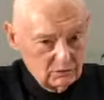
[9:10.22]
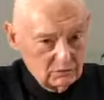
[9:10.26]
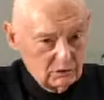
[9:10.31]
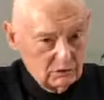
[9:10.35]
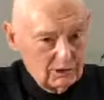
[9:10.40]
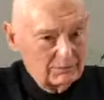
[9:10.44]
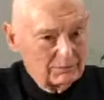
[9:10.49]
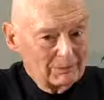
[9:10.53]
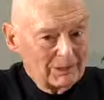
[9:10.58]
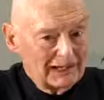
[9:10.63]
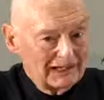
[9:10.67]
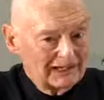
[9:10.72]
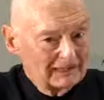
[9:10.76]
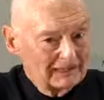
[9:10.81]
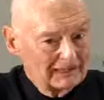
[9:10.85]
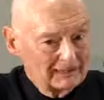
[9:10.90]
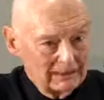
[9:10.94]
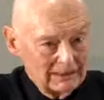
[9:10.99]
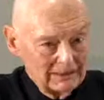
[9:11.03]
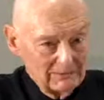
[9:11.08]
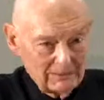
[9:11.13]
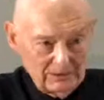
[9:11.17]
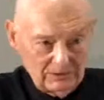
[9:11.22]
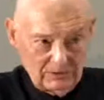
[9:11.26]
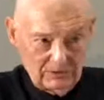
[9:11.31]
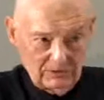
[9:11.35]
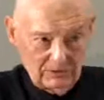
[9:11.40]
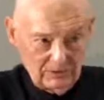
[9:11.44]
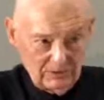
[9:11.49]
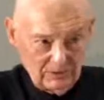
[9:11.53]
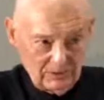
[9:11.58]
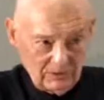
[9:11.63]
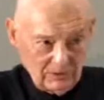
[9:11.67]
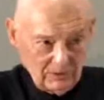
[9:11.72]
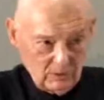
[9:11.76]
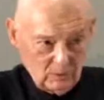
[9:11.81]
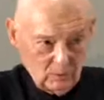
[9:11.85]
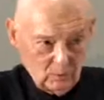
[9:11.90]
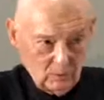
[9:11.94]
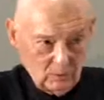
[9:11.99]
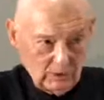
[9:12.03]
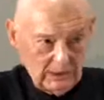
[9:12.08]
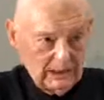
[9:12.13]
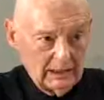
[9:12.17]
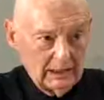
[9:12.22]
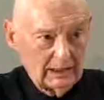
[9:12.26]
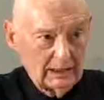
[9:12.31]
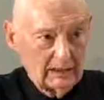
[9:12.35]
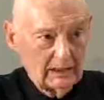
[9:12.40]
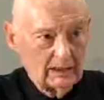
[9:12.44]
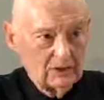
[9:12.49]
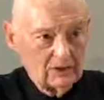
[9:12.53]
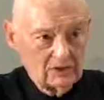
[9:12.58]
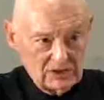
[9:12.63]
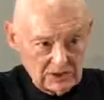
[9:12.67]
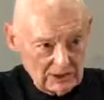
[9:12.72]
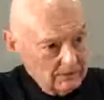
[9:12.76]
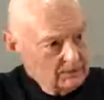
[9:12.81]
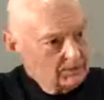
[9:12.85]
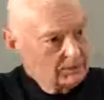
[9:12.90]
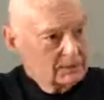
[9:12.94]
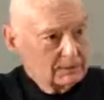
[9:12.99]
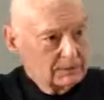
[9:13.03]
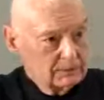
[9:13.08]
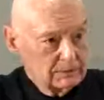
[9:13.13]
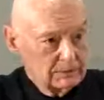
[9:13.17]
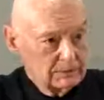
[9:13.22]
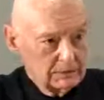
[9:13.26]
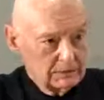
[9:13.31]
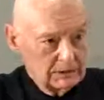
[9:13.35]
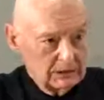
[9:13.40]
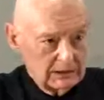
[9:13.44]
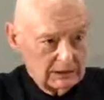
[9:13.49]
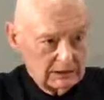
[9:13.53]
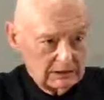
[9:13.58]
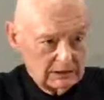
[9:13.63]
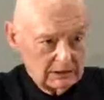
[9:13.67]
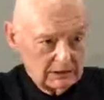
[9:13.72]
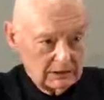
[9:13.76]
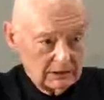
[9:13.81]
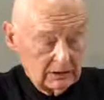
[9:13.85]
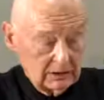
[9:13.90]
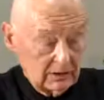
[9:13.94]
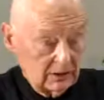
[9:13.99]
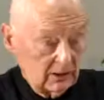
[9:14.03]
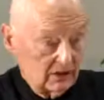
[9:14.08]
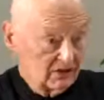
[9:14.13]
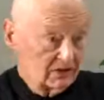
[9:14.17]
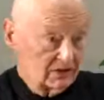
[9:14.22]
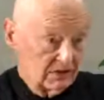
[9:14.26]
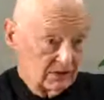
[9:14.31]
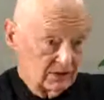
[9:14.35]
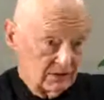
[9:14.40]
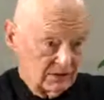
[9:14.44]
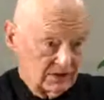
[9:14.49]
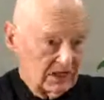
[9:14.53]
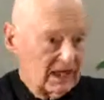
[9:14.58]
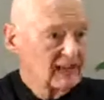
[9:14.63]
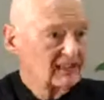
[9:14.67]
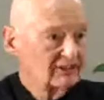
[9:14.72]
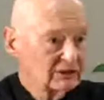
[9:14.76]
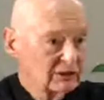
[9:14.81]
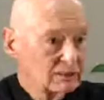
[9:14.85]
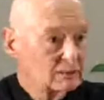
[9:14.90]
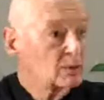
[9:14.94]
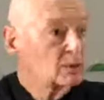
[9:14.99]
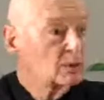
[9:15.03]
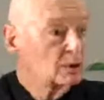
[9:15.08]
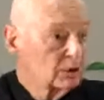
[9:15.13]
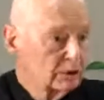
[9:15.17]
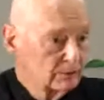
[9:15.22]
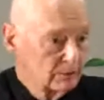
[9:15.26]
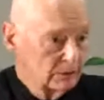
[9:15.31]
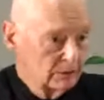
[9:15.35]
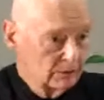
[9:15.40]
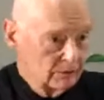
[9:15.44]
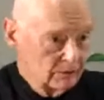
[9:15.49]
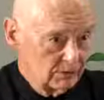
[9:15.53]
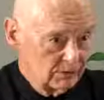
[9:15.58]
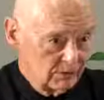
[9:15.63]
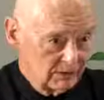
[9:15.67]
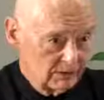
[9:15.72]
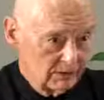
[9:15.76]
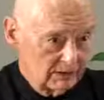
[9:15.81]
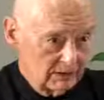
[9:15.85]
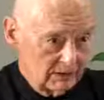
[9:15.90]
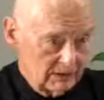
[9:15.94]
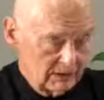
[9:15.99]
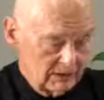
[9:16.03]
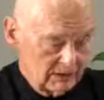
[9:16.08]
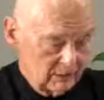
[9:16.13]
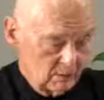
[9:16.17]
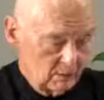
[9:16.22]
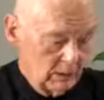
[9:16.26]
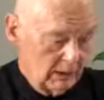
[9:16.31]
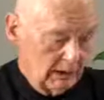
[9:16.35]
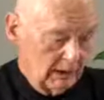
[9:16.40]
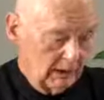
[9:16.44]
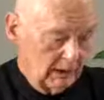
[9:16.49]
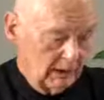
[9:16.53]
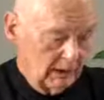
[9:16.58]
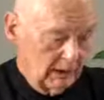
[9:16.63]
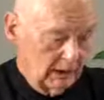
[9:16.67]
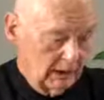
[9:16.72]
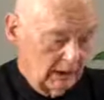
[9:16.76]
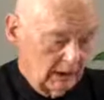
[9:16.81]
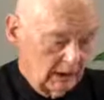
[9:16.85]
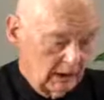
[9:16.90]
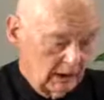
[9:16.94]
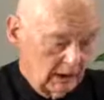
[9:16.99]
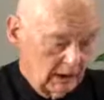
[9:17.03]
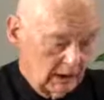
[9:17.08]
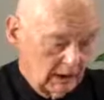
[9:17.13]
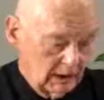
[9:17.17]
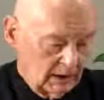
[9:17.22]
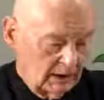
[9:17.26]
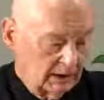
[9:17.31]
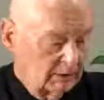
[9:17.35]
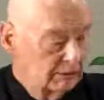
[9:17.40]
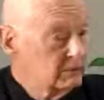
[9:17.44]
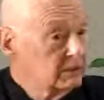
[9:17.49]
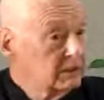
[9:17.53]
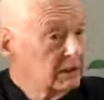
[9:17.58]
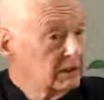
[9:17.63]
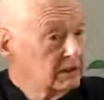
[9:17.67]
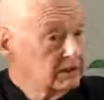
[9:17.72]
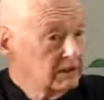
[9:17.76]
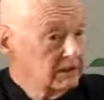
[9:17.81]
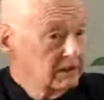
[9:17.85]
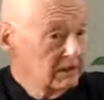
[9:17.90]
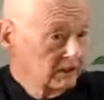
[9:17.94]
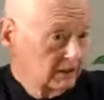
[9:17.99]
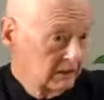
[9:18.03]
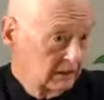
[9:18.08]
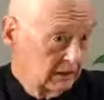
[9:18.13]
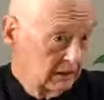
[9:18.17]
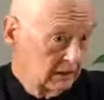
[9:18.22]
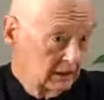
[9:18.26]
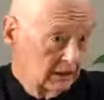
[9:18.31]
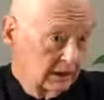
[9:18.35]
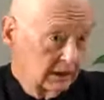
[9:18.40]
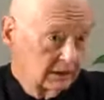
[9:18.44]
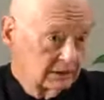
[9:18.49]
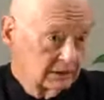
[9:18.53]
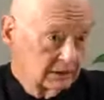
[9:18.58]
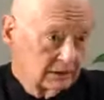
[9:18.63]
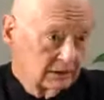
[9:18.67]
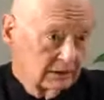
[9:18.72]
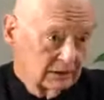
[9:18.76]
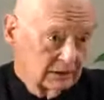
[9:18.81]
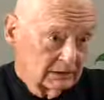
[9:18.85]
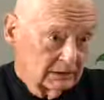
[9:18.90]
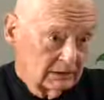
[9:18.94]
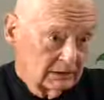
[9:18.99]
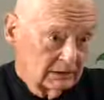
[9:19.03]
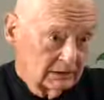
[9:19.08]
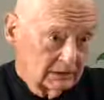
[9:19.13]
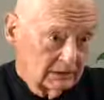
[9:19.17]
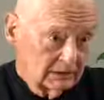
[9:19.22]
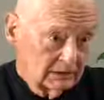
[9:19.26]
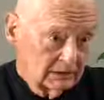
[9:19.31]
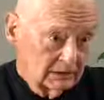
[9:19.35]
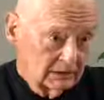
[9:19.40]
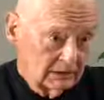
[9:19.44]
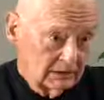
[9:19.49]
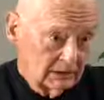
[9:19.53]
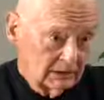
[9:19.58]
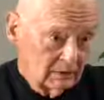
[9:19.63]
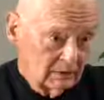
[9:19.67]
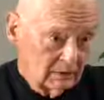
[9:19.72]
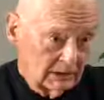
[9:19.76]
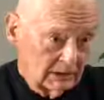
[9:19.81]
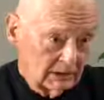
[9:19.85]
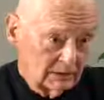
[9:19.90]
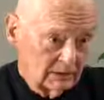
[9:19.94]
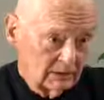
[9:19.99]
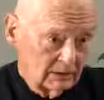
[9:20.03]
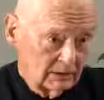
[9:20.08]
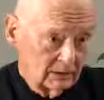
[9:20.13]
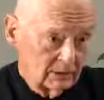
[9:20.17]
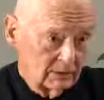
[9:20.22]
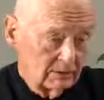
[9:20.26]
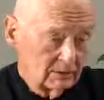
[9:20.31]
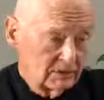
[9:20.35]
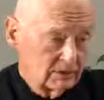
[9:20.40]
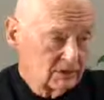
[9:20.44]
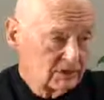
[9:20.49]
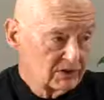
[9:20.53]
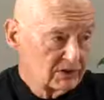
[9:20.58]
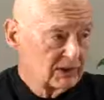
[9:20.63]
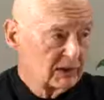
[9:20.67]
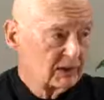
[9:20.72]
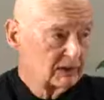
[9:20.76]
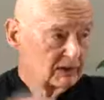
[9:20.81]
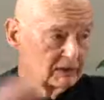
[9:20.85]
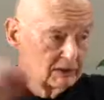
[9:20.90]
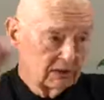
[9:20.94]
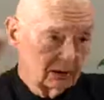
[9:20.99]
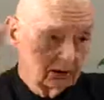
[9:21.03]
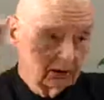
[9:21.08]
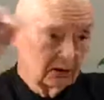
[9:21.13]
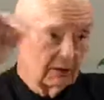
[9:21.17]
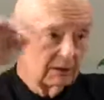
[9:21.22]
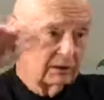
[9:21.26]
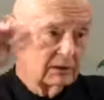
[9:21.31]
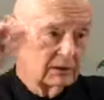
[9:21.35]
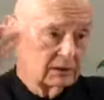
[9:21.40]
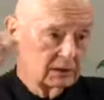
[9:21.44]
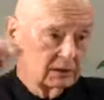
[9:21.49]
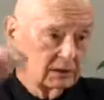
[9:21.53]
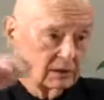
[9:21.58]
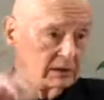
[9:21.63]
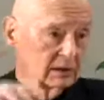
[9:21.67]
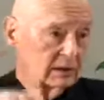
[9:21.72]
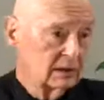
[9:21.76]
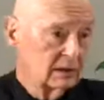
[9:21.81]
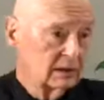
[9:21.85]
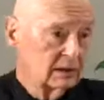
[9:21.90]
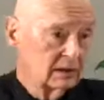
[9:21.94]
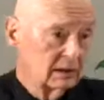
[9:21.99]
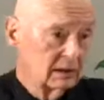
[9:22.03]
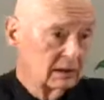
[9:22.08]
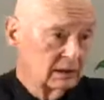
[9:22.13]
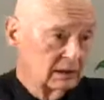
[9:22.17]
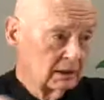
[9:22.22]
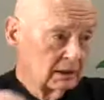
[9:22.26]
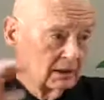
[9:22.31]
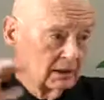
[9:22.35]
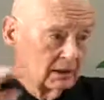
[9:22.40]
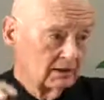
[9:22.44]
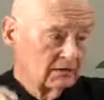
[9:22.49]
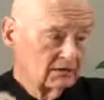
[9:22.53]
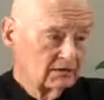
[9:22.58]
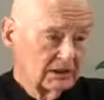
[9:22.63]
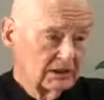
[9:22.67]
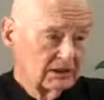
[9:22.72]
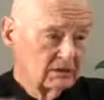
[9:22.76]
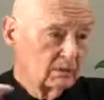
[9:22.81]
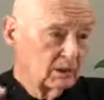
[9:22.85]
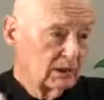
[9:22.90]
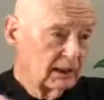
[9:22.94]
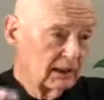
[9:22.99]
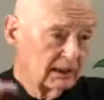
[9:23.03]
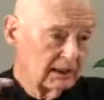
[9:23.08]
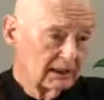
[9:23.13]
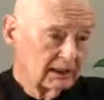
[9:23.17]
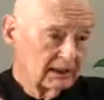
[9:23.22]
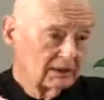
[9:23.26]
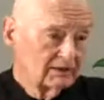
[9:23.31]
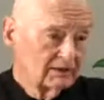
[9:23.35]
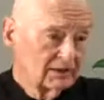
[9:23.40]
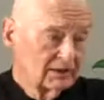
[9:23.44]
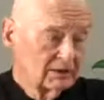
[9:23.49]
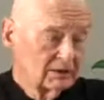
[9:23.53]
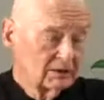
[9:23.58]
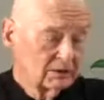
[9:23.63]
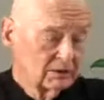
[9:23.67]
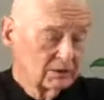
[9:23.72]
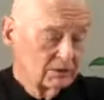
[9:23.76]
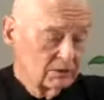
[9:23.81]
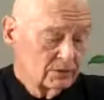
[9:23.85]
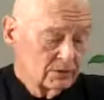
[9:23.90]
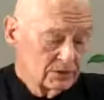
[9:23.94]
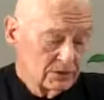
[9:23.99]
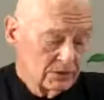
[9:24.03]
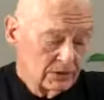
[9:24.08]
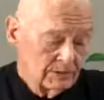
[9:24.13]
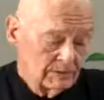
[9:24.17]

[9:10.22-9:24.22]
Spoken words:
dramatic episodes when some people got ulcers attributable to stress were the Blitz in London, when the Germans sent all these V1 and V2s.